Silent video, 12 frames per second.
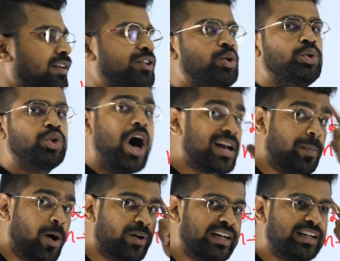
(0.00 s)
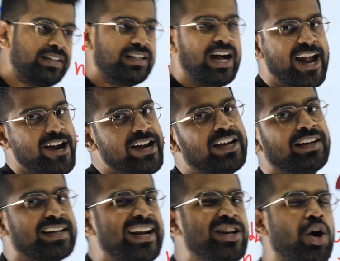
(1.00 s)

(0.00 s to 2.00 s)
You thought about it. I read